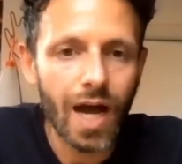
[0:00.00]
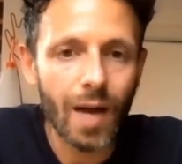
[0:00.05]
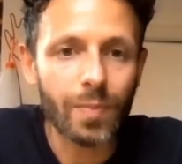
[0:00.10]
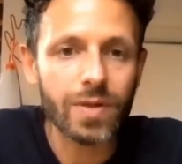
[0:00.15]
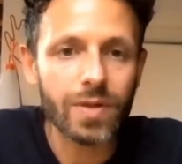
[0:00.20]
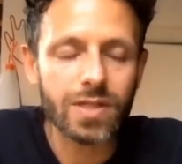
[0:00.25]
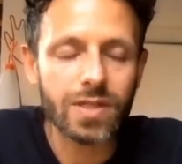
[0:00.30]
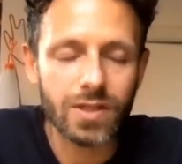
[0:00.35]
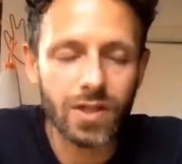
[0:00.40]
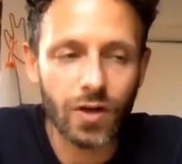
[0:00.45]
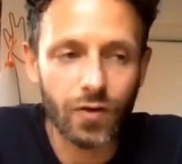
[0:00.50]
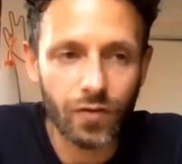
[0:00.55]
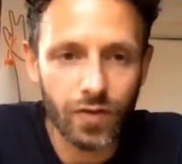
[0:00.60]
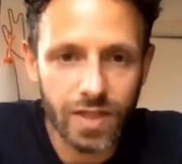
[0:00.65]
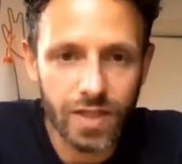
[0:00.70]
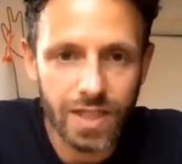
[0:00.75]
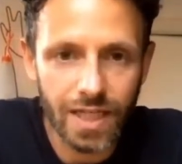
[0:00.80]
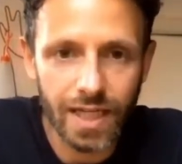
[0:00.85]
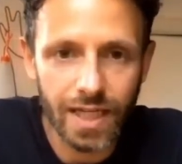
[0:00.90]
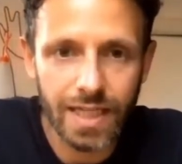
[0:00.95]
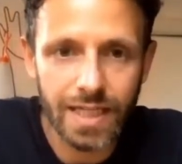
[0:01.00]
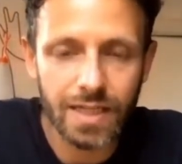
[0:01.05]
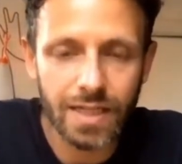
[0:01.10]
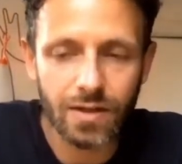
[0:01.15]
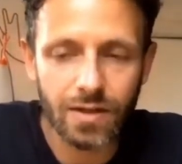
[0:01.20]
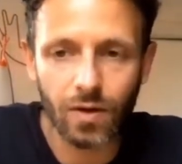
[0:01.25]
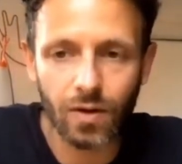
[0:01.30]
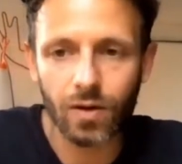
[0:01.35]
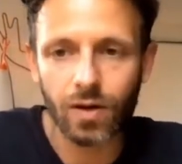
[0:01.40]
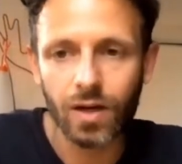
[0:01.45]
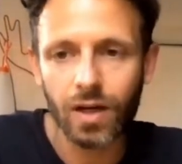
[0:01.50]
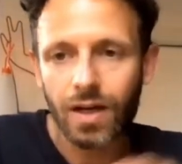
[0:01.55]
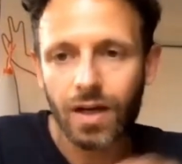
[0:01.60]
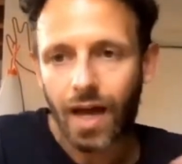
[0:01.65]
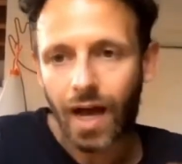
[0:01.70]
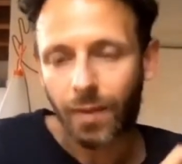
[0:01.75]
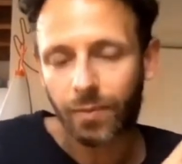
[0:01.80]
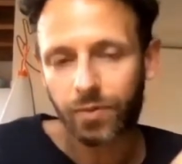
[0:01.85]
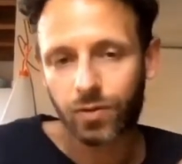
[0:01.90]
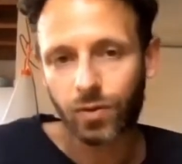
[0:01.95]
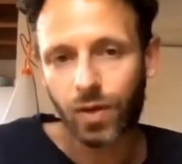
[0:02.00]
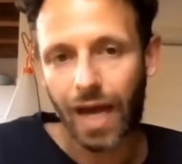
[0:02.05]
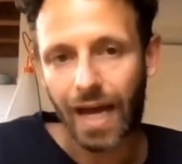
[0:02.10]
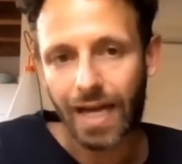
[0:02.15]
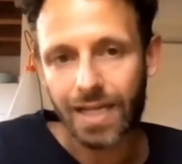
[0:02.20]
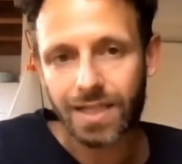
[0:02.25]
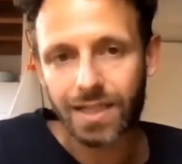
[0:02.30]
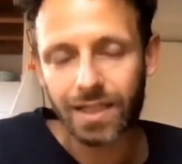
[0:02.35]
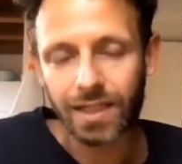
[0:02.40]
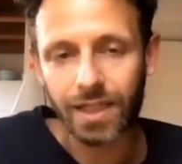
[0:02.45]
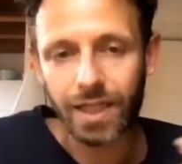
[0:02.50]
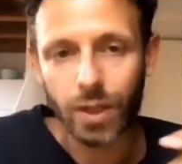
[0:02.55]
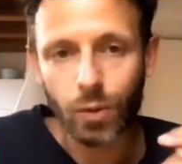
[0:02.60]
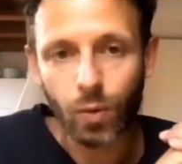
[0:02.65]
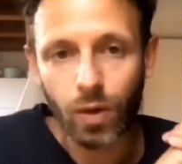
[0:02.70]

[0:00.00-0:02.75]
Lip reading: Hypersurfaces. So up to last year,